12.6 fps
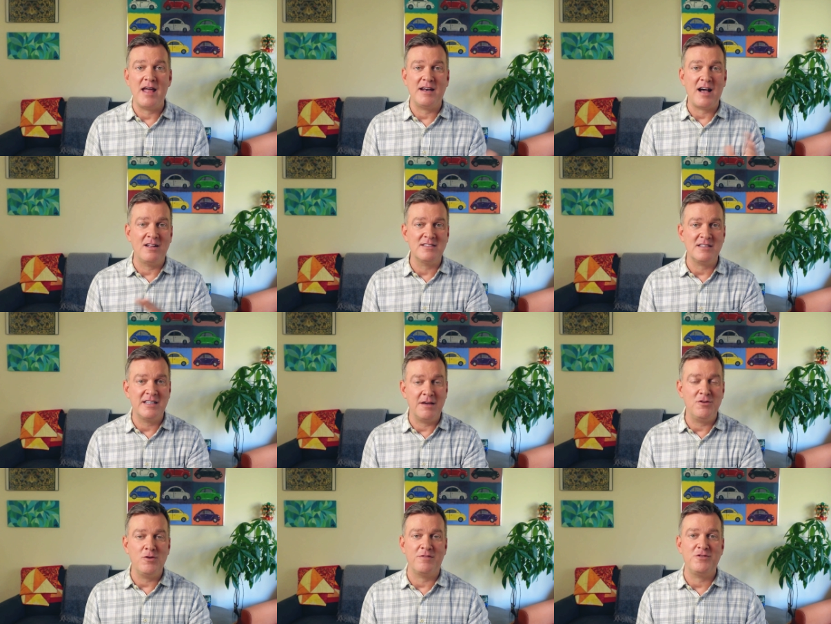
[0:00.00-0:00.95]
And I'll
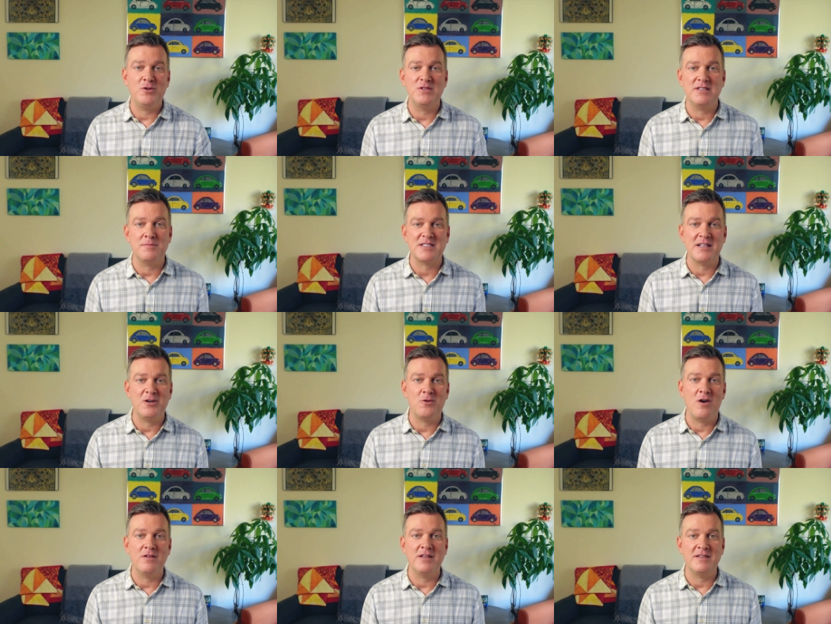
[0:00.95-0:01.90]
give you a few tips
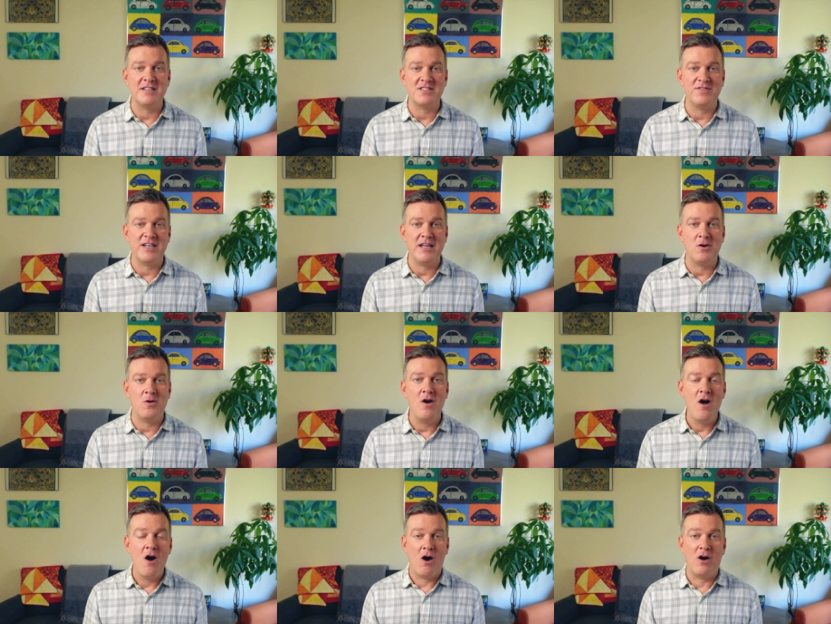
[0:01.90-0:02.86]
later on in this video
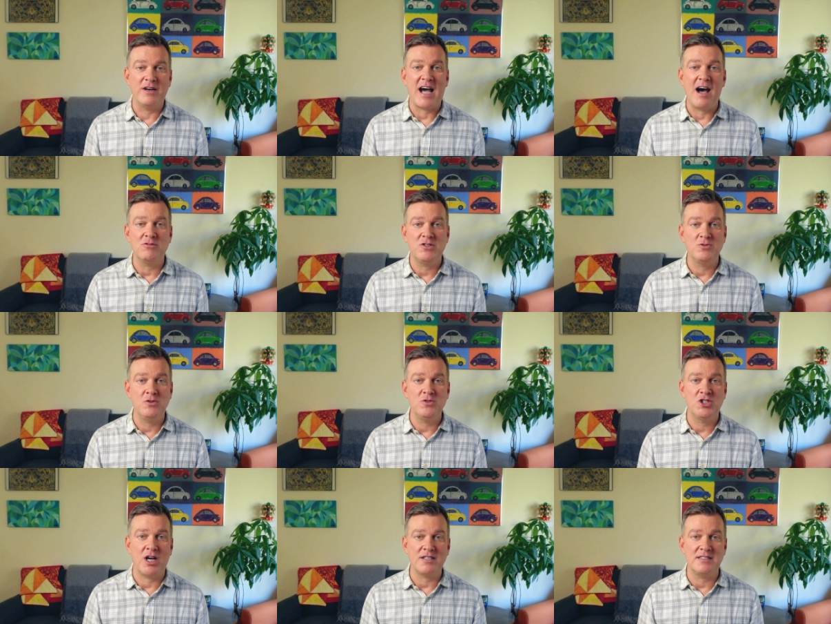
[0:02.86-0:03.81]
on how to do
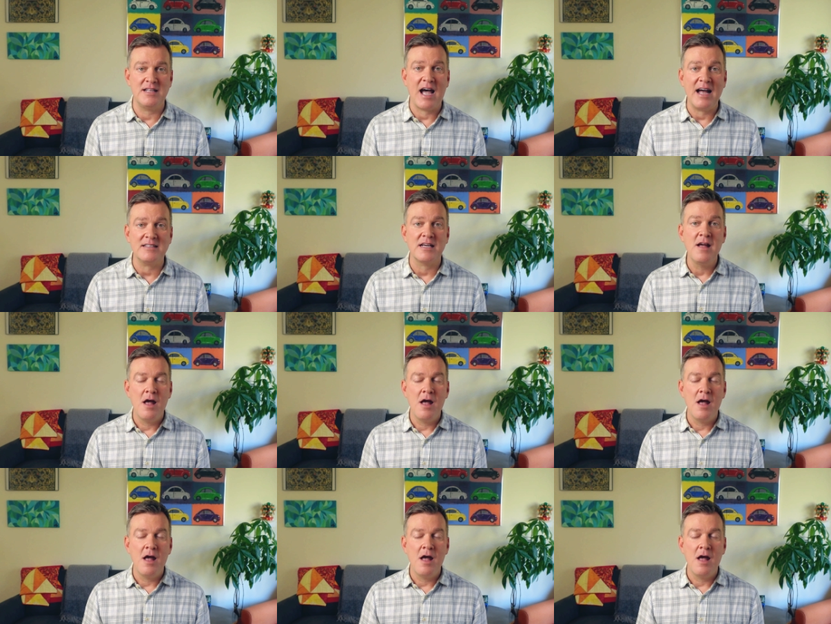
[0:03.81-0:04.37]
just that.